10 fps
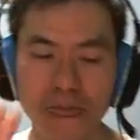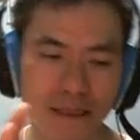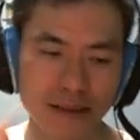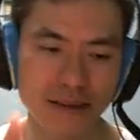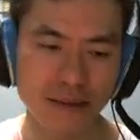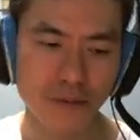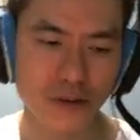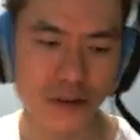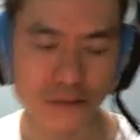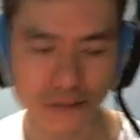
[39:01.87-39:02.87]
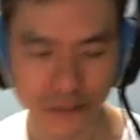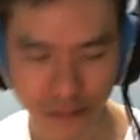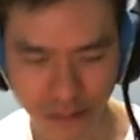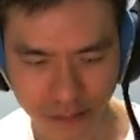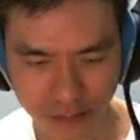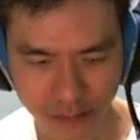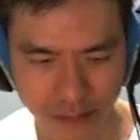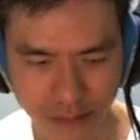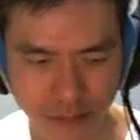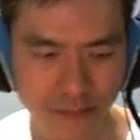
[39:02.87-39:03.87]
this is important.
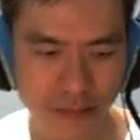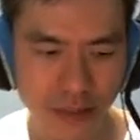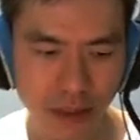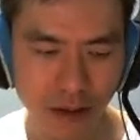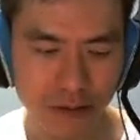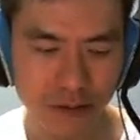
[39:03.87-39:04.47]
Now,